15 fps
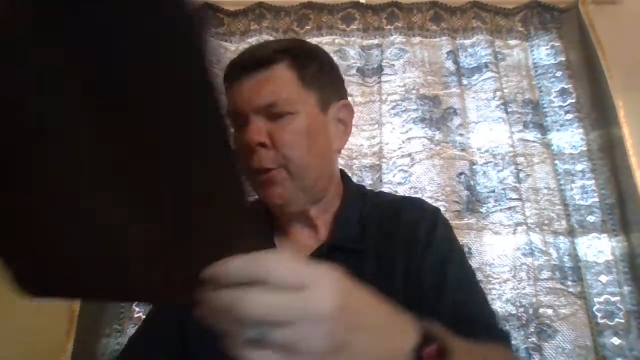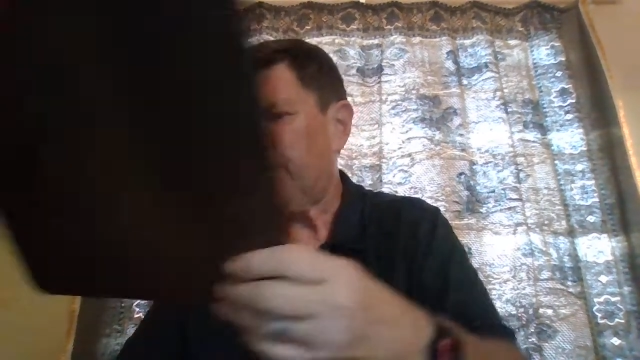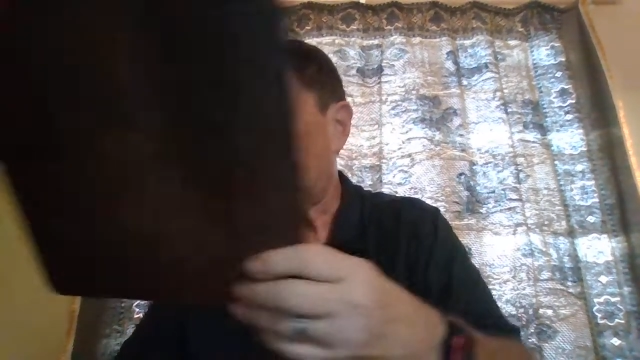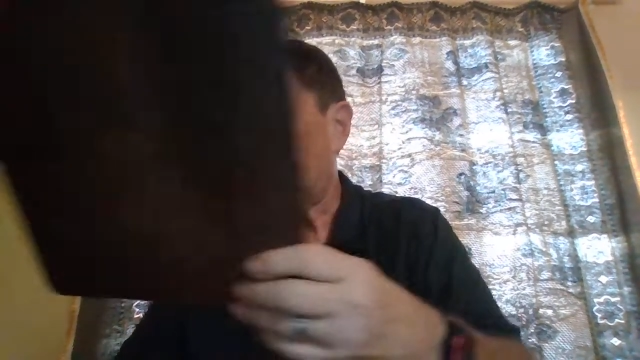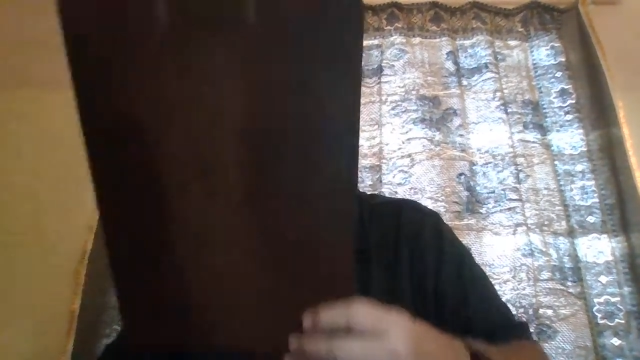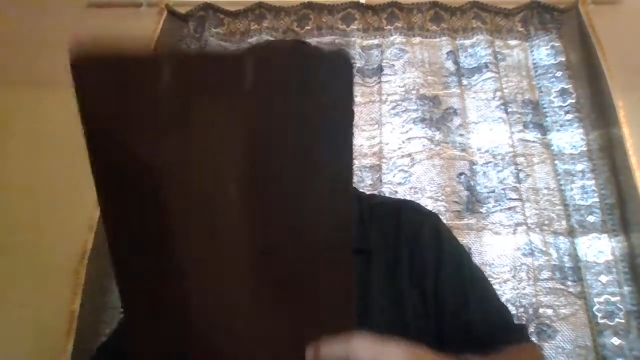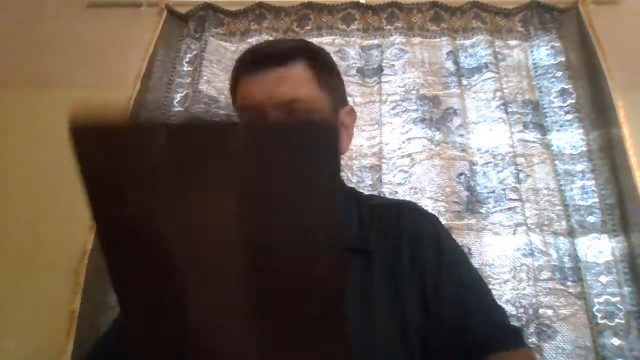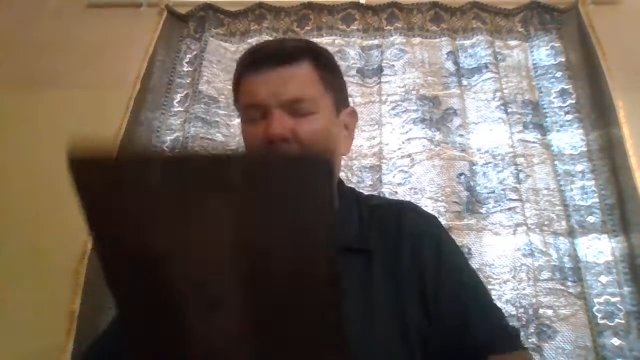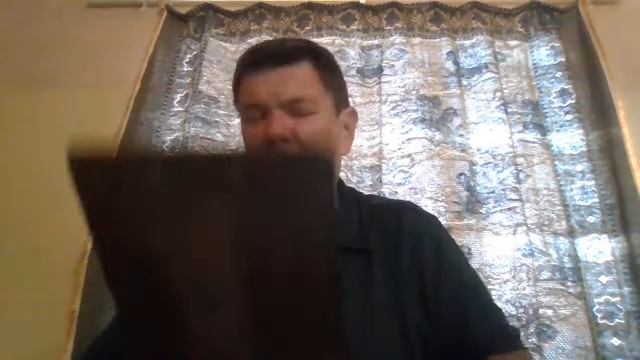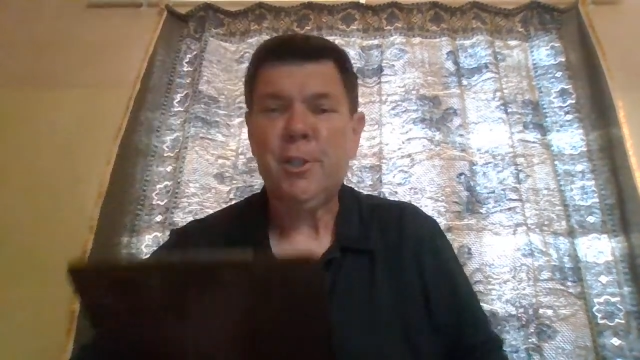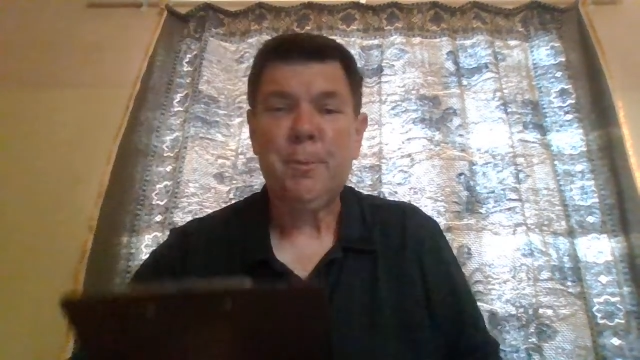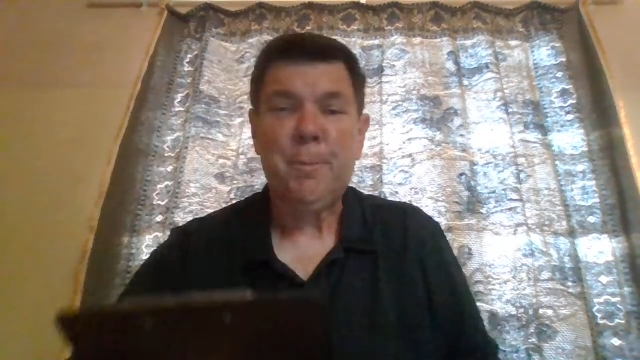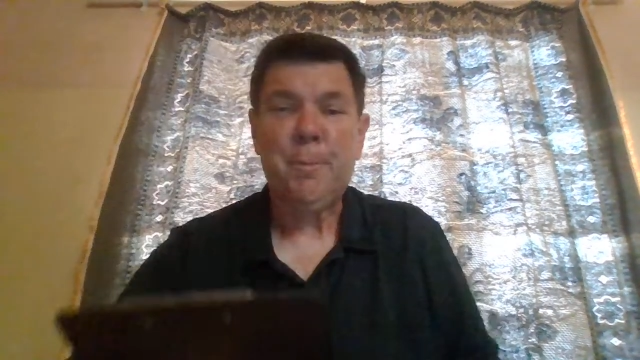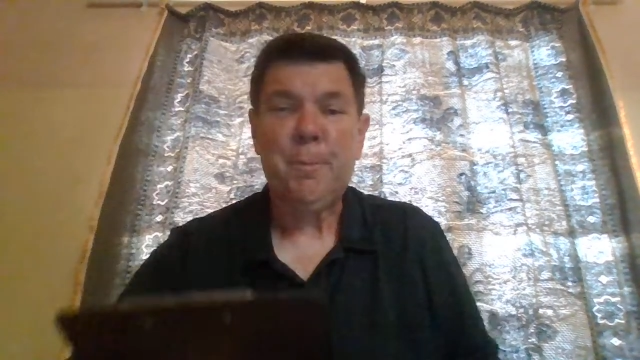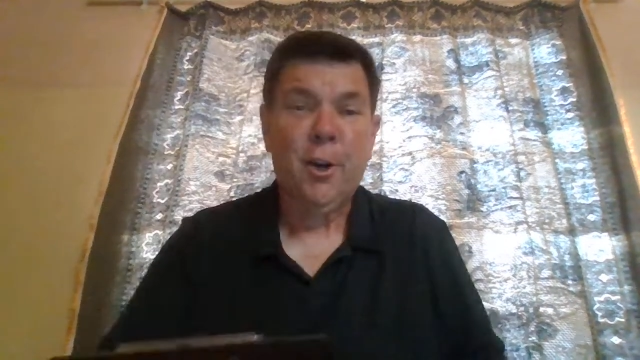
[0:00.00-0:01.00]
there aren't
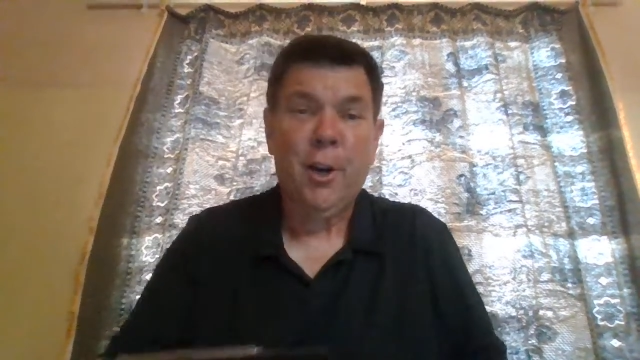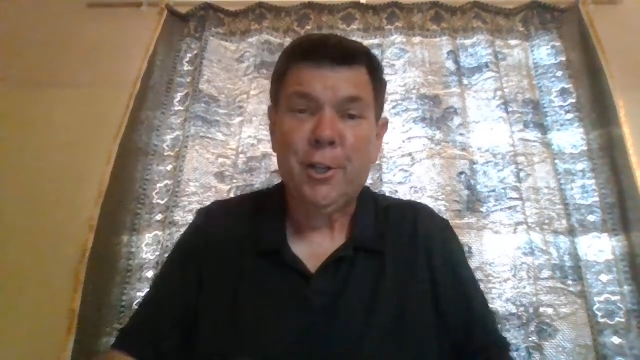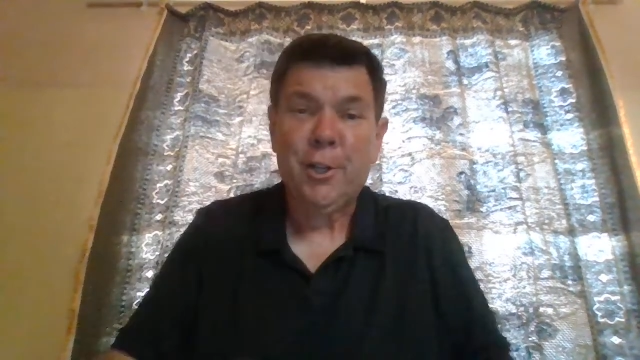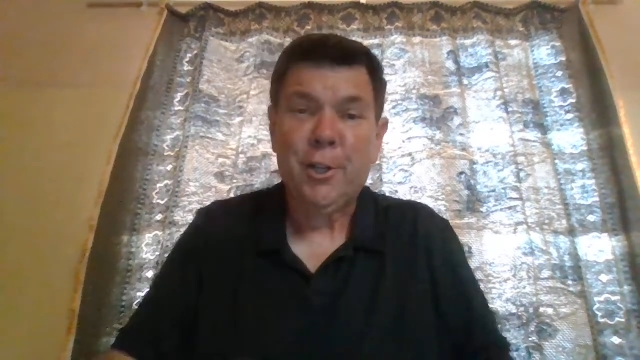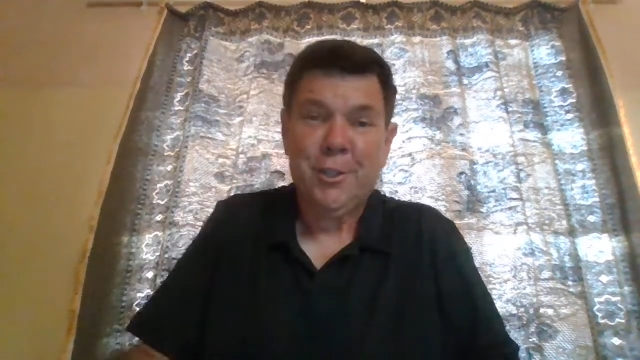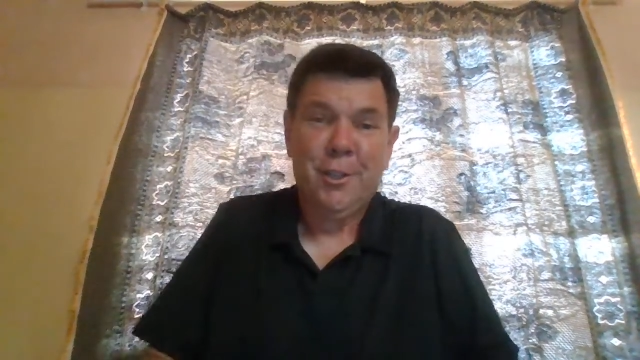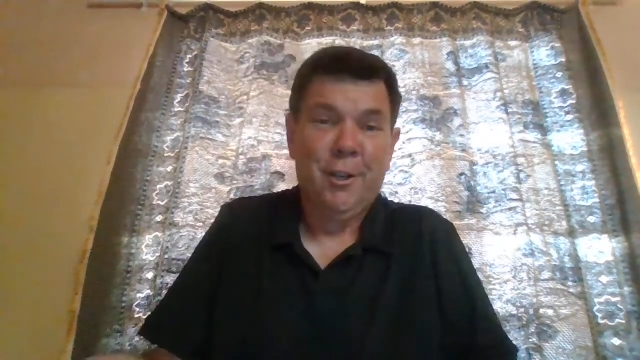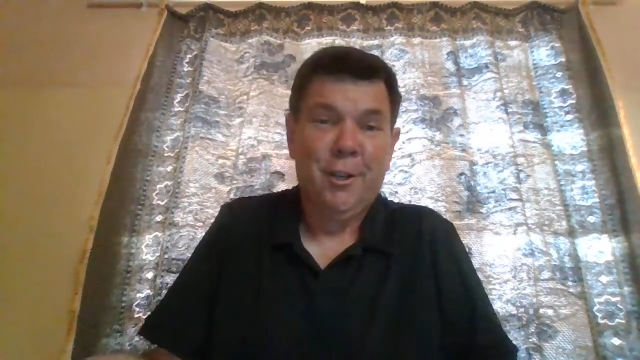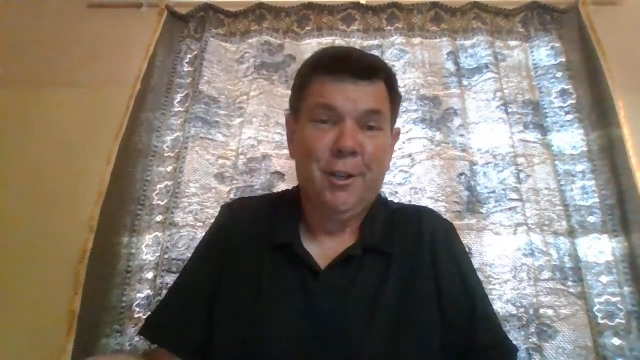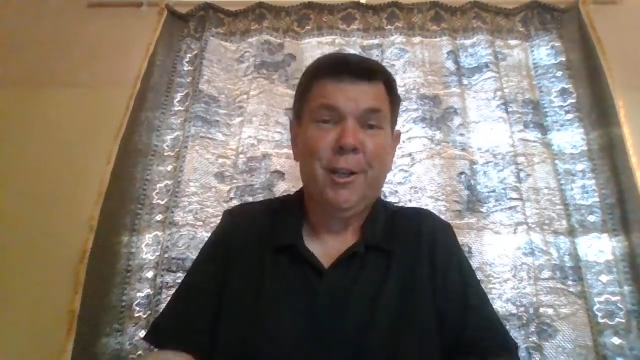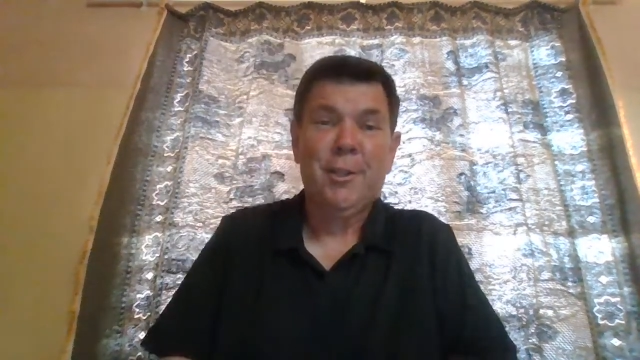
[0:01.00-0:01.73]
things to be cautious of.